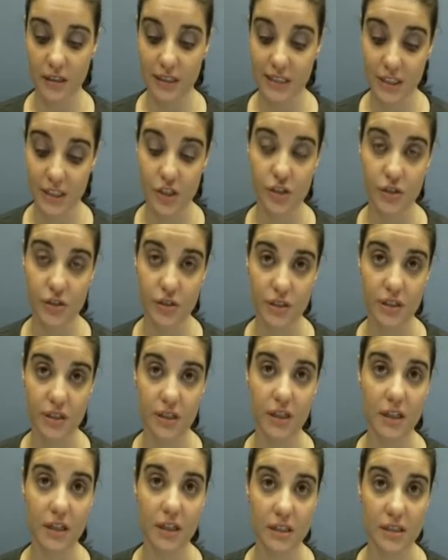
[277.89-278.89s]
issues that
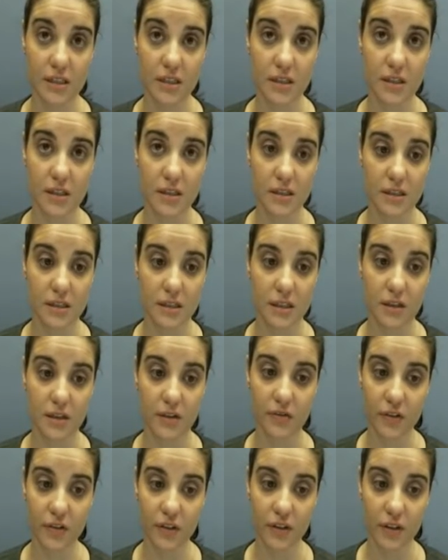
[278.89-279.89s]
he needs to consider
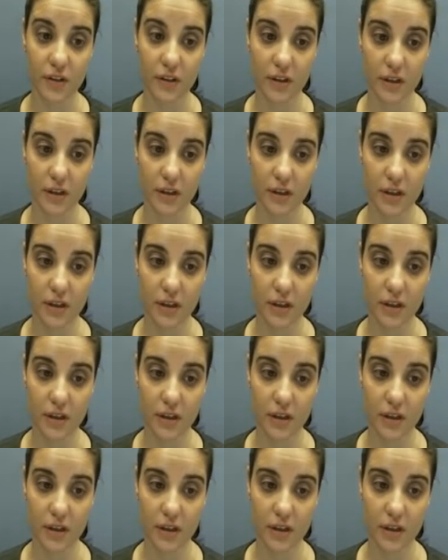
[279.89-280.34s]
further.